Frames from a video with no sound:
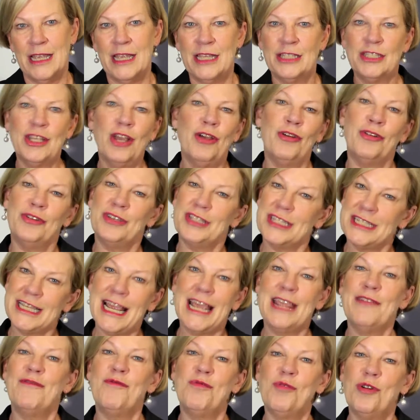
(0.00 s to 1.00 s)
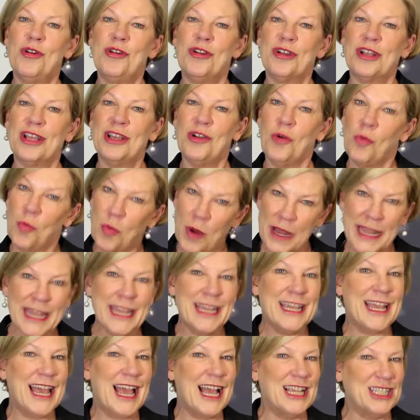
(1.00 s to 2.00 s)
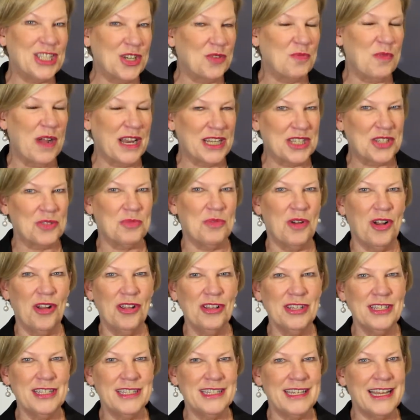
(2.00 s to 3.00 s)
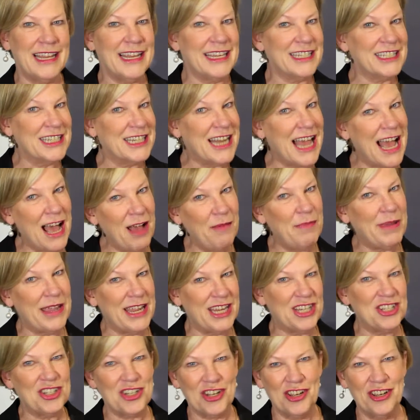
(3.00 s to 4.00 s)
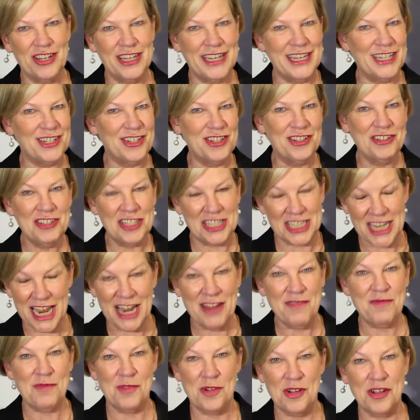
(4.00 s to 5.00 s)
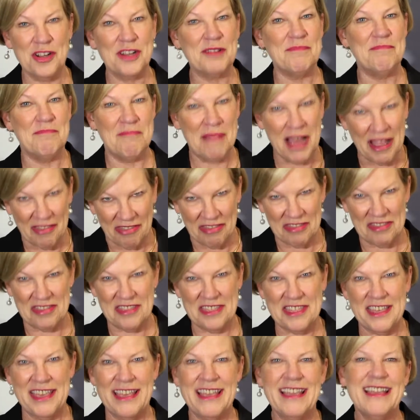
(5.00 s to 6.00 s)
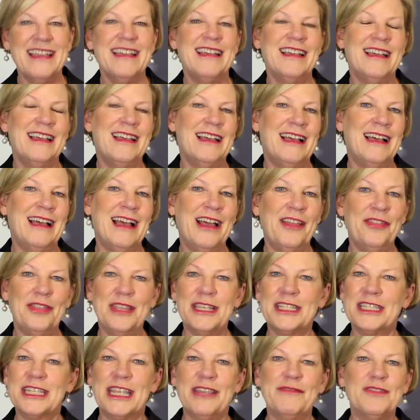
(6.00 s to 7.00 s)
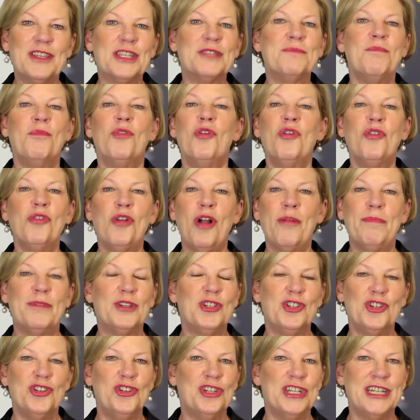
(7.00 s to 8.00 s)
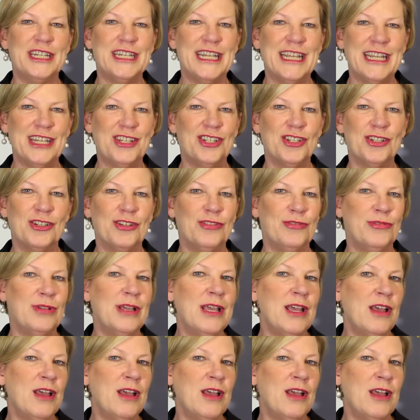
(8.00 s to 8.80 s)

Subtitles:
So Safe Work Week, as it once was, is now being turned into Safe Work Month. This gives us more opportunity to